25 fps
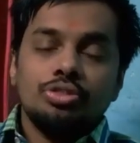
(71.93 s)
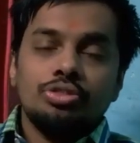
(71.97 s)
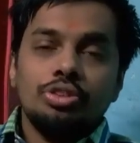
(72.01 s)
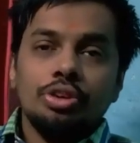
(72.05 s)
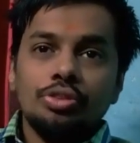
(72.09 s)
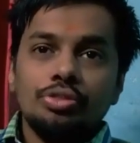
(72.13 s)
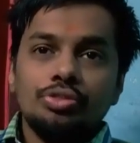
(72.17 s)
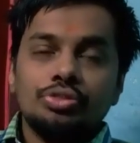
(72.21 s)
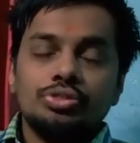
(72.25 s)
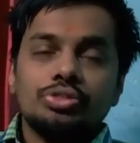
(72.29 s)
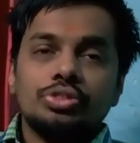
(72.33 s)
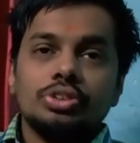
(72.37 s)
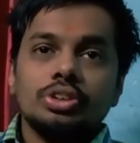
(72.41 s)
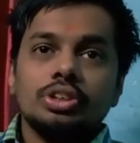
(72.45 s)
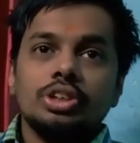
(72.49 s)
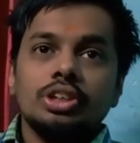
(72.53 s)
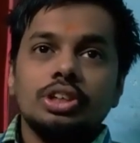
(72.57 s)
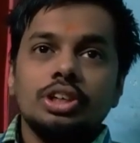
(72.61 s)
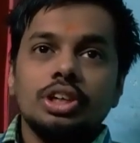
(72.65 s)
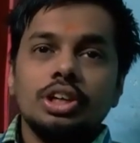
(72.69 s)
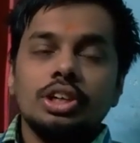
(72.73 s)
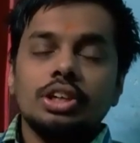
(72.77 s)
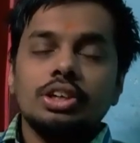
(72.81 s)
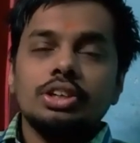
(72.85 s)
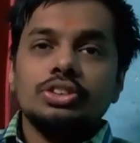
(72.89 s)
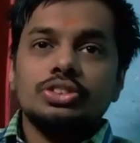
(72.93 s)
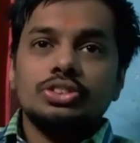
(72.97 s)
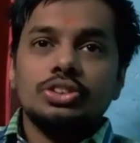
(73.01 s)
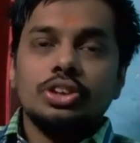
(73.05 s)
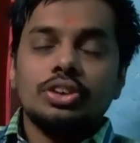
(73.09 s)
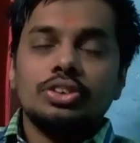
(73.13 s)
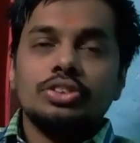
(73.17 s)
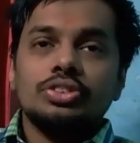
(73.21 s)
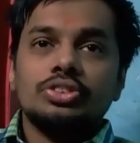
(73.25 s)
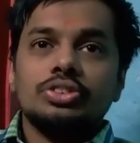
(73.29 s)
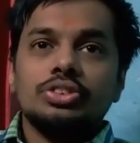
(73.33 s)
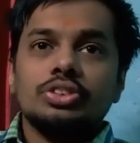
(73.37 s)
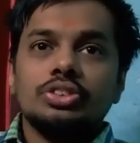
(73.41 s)
5th year,
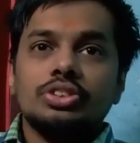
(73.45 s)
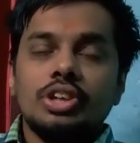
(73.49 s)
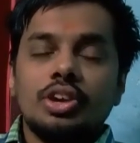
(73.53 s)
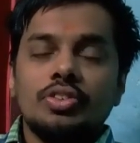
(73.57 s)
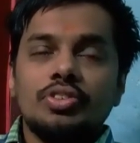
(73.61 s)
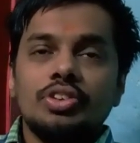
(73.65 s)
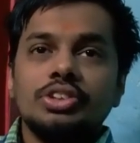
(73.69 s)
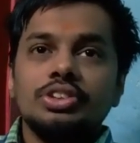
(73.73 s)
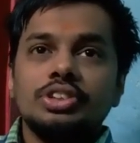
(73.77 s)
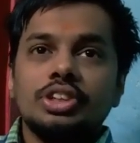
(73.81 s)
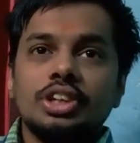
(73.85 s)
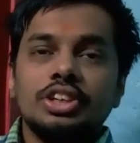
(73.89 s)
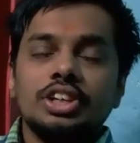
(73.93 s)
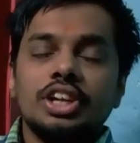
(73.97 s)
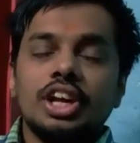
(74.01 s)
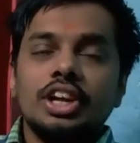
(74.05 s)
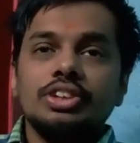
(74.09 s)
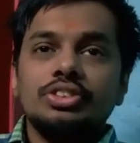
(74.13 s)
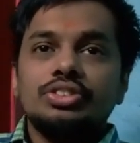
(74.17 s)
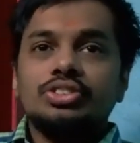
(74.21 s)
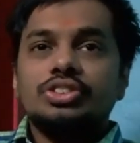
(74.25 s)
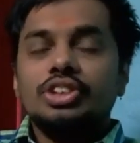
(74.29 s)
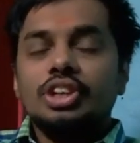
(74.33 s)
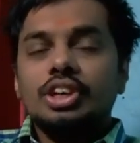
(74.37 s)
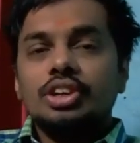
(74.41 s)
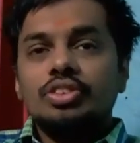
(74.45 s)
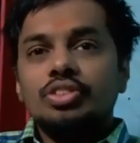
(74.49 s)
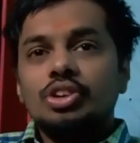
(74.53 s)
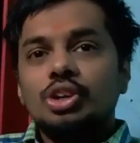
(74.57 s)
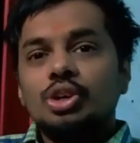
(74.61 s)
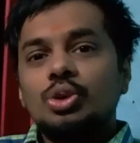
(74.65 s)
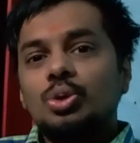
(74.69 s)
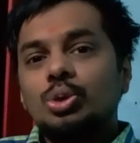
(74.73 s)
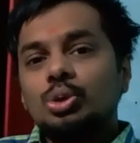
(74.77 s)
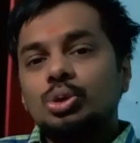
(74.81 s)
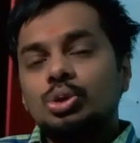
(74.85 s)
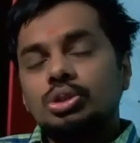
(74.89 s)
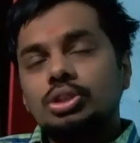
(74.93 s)
6th, 7th and 8th year
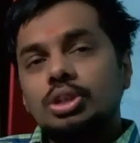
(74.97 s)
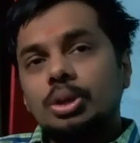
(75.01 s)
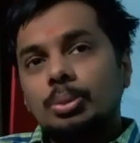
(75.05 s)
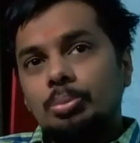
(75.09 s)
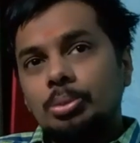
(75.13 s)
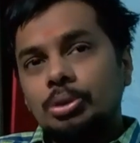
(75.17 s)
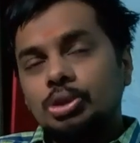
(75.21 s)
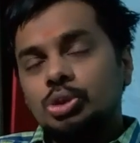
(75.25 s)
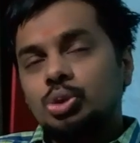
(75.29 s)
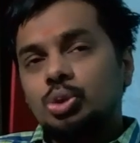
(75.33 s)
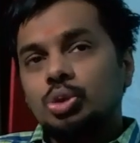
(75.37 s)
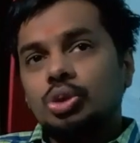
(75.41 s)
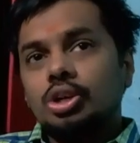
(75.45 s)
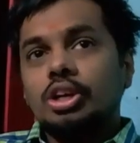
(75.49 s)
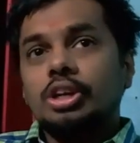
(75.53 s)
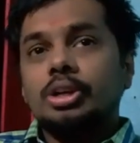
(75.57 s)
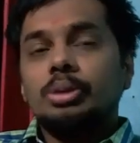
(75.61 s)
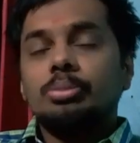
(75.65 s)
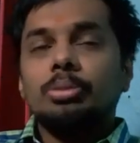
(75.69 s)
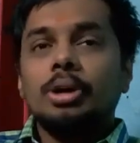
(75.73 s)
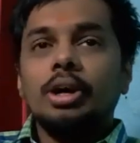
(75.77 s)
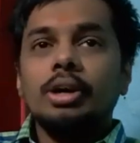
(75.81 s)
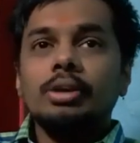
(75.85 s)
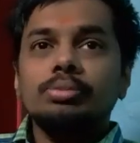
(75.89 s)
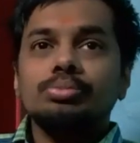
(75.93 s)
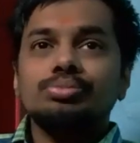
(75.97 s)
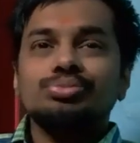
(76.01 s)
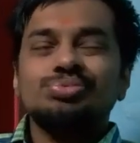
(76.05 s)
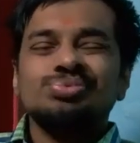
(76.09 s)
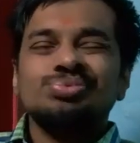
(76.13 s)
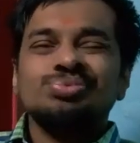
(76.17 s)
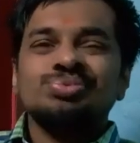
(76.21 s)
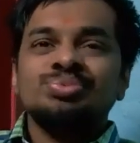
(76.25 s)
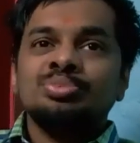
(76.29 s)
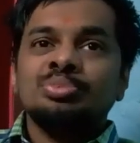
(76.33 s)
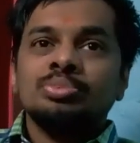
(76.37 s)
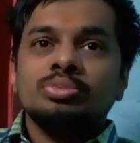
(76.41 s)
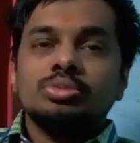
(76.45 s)
will go to the Pitru Karma.
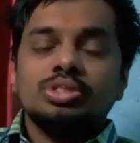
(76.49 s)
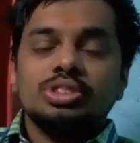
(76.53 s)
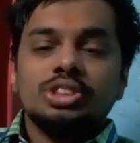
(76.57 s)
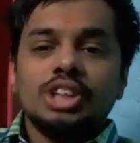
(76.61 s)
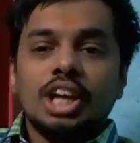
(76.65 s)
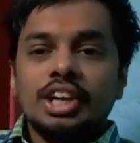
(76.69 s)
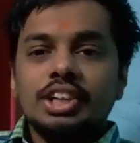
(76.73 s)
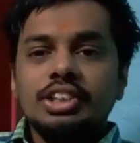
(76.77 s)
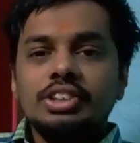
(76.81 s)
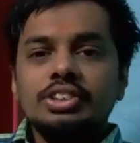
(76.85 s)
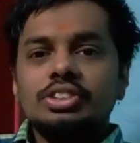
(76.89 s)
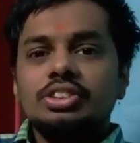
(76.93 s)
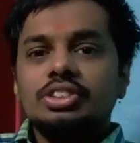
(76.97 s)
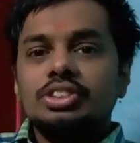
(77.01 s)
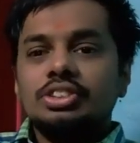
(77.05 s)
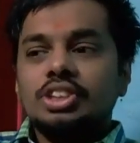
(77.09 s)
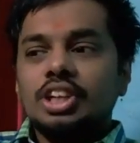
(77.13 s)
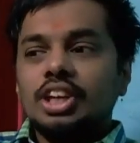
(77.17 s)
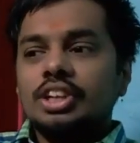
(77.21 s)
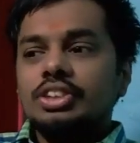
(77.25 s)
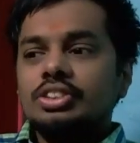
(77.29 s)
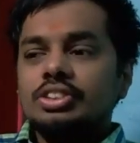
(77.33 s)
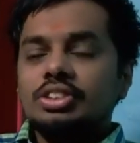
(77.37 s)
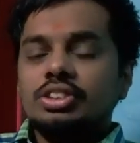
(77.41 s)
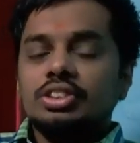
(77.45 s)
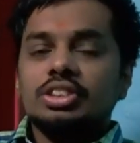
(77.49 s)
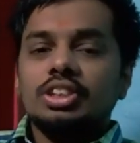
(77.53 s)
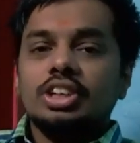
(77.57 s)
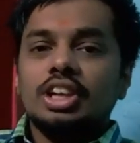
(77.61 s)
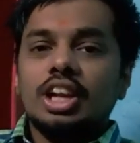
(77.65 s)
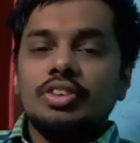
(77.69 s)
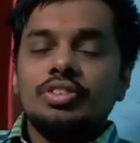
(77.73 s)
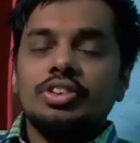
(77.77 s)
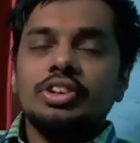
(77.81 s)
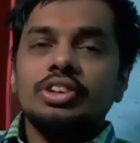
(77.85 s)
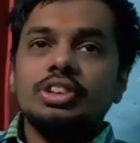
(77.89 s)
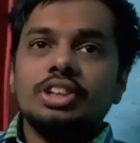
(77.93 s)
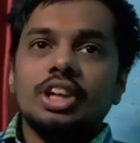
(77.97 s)
9th, 10th,
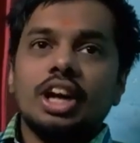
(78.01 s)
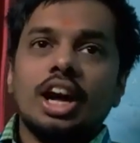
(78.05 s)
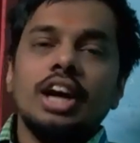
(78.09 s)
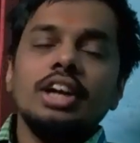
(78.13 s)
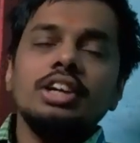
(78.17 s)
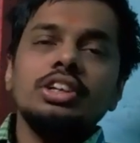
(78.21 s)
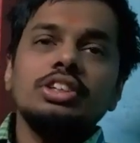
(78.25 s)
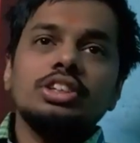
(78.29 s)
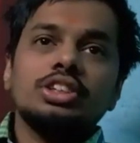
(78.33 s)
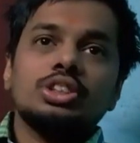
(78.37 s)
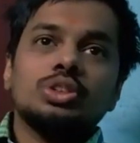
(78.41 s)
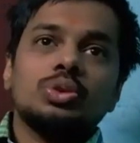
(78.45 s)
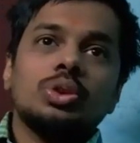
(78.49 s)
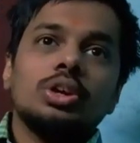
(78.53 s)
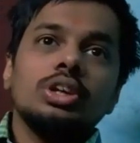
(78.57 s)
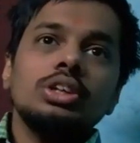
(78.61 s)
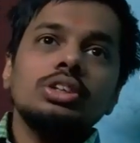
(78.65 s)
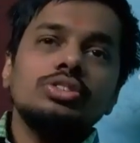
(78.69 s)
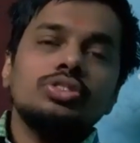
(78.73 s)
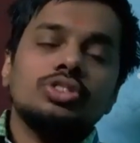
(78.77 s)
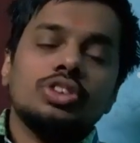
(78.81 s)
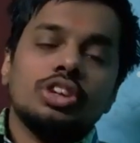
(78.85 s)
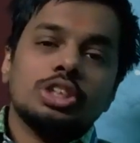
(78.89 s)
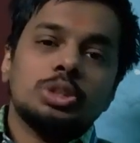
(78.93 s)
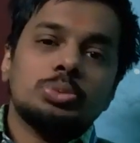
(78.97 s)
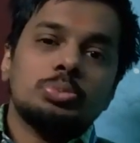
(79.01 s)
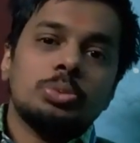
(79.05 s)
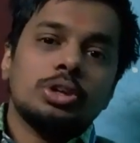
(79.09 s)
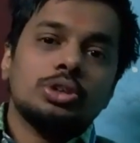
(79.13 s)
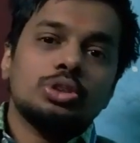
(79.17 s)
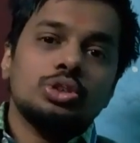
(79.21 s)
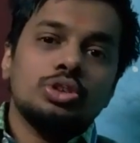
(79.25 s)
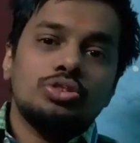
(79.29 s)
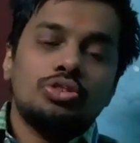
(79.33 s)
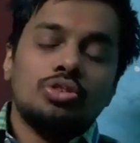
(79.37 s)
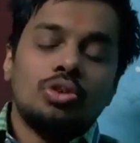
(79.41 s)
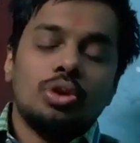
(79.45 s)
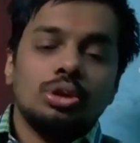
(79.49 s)
11th and 12th
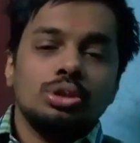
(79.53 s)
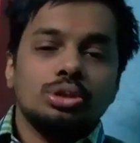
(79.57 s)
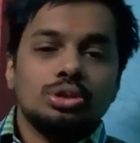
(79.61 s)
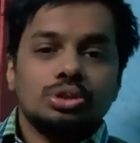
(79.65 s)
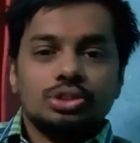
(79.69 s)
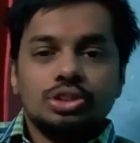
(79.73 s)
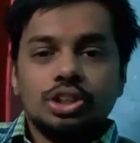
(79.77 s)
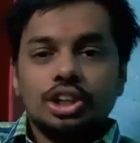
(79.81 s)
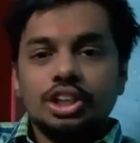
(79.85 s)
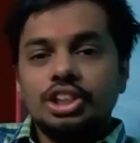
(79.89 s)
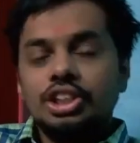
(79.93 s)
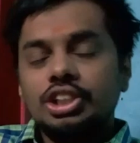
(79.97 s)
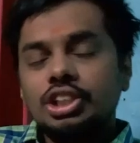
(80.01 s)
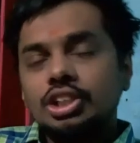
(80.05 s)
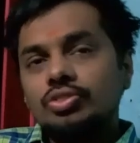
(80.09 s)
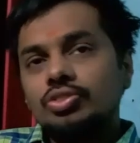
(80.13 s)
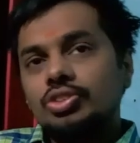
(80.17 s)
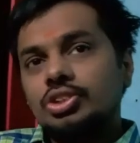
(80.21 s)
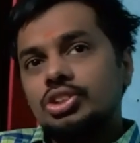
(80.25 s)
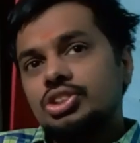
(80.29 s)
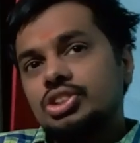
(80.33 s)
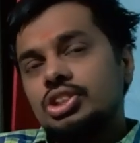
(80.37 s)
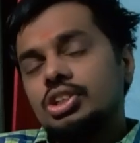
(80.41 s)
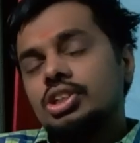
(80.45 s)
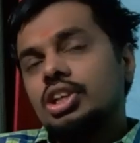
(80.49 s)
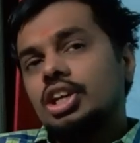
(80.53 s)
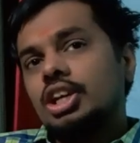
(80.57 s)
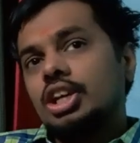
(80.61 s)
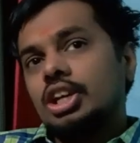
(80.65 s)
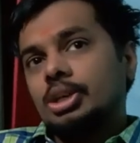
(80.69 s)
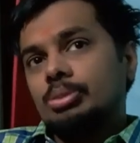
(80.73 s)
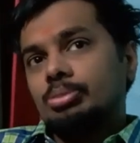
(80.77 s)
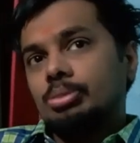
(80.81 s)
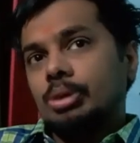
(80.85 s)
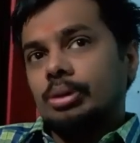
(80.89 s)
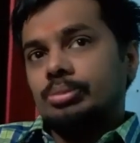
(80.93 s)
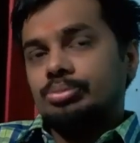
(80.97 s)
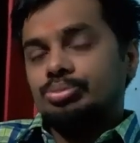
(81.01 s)
respective fall to the individual
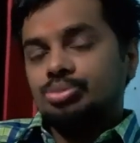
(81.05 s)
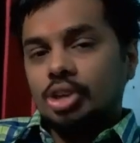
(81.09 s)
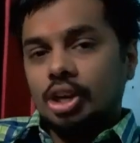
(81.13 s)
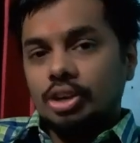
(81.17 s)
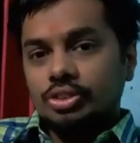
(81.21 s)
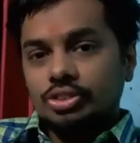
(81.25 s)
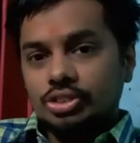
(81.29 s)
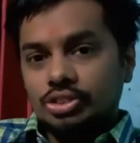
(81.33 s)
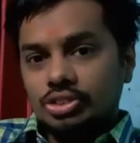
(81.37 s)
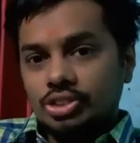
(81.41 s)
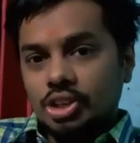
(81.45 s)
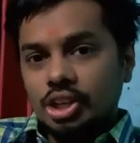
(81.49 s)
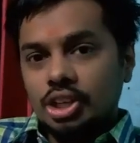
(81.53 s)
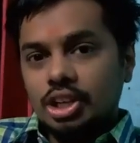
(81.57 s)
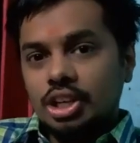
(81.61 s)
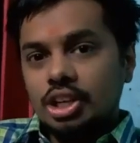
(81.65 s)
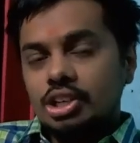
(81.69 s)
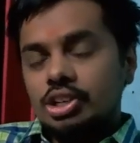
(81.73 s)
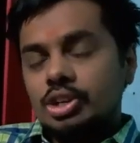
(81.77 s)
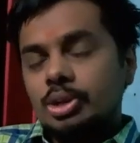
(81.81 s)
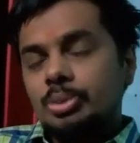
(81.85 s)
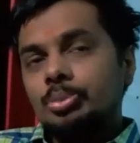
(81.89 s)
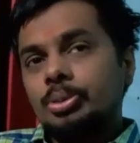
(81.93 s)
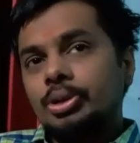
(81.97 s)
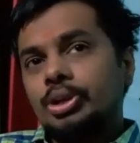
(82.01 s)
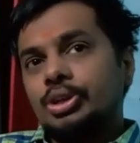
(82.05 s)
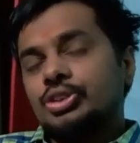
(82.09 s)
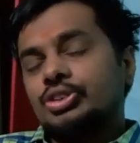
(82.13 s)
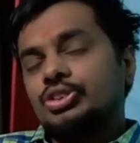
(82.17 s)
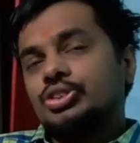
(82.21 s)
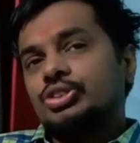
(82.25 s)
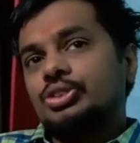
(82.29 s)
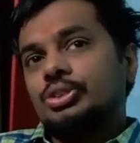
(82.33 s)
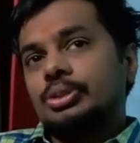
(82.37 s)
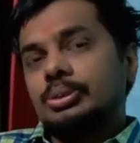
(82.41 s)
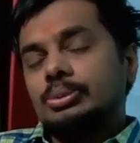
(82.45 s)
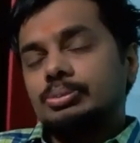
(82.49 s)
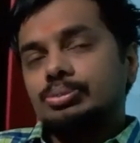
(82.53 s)
karma, and the cycle
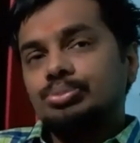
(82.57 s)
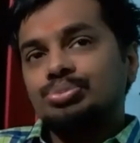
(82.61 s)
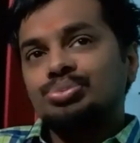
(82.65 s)
repeats.